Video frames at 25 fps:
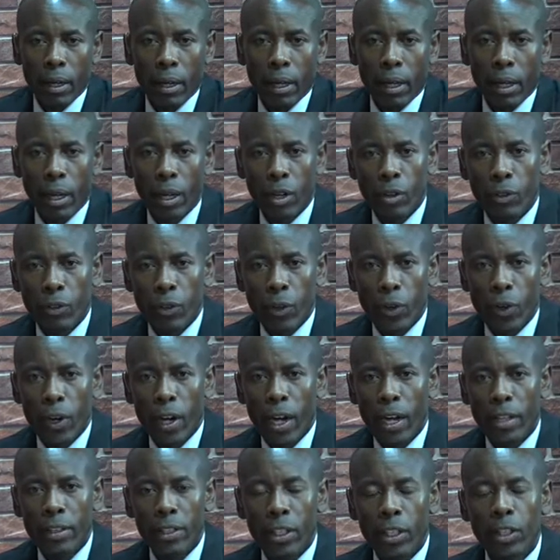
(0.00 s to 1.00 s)
Hello viewer,
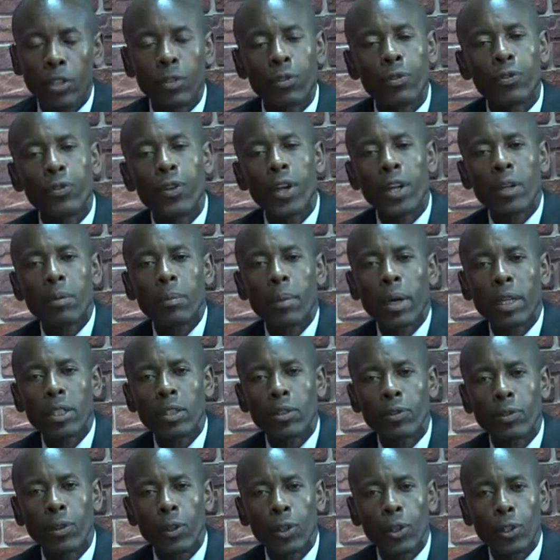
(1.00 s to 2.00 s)
and thank you very much
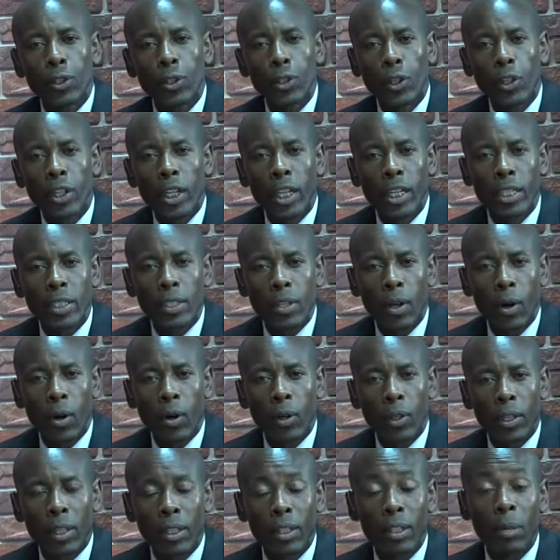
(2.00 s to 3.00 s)
for joining us
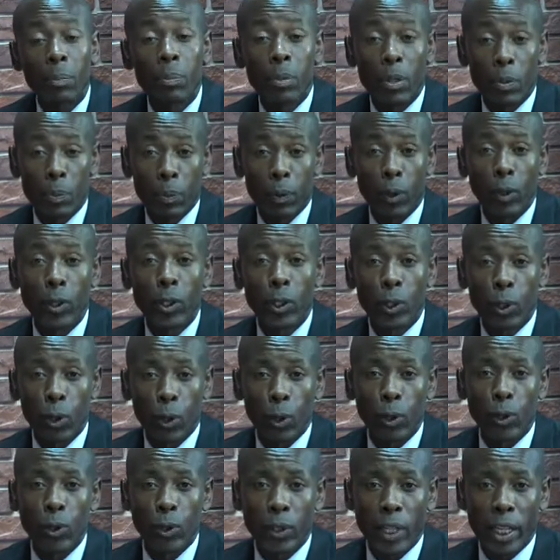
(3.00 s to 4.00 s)
on The People Show
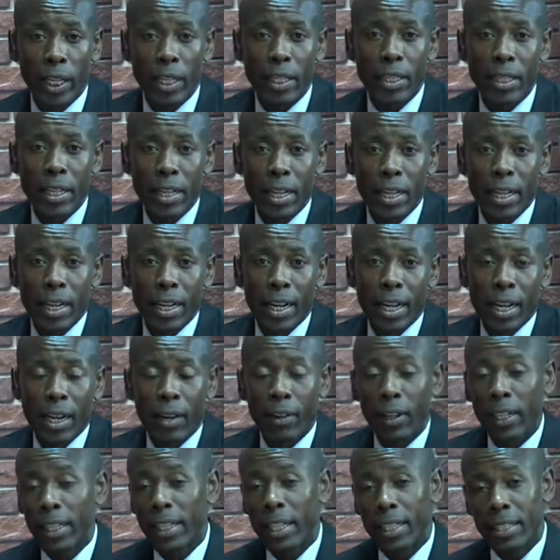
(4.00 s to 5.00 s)
today.
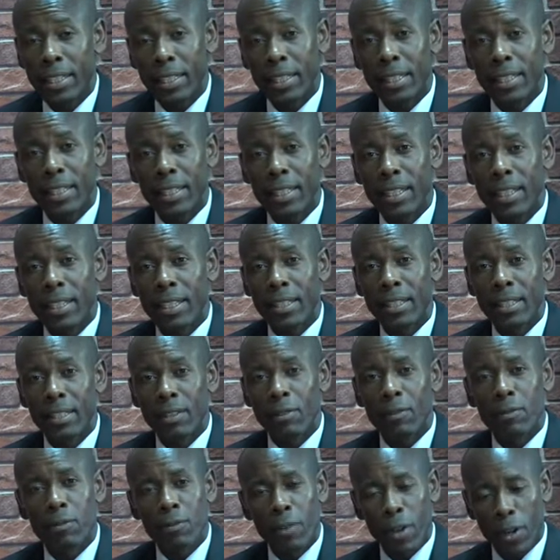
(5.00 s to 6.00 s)
Our guest is
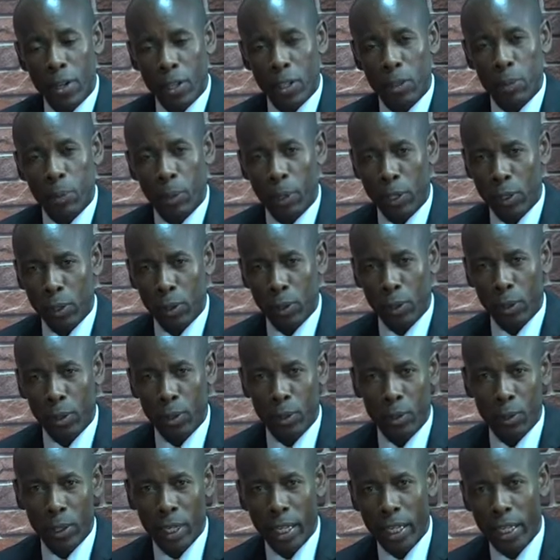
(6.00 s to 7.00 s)
very special
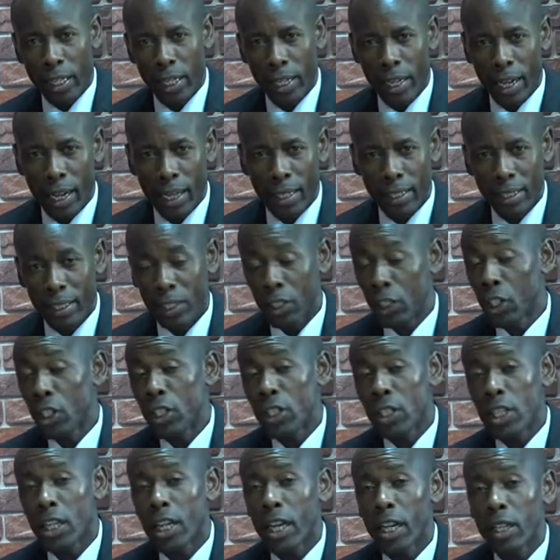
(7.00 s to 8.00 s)
today, and
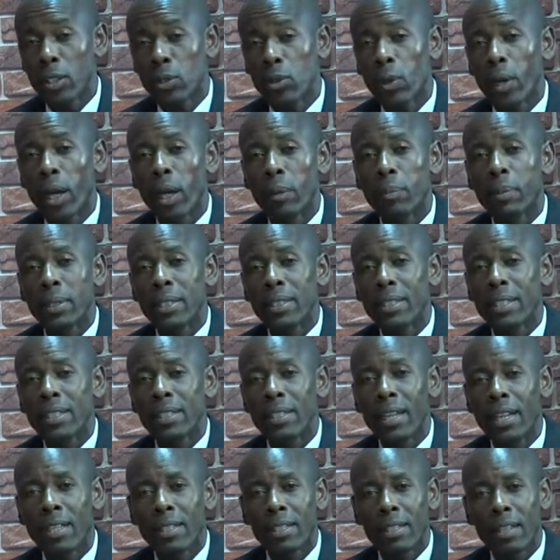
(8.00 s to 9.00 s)
she's here to help us
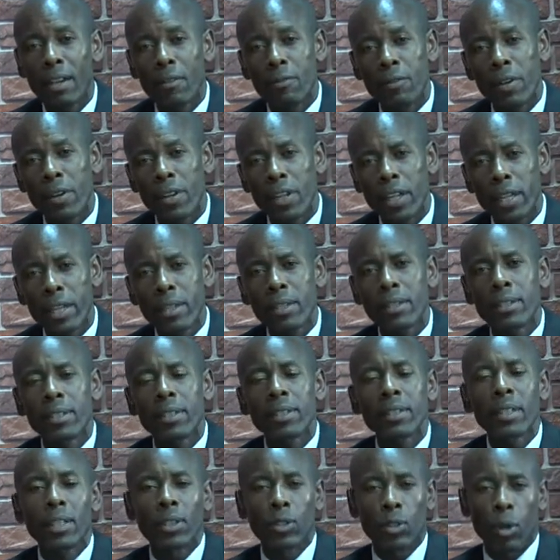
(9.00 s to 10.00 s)
discuss a very
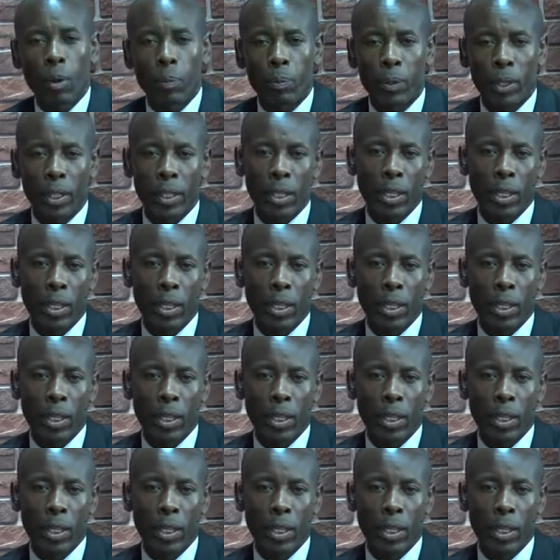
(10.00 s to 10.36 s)
interesting topic.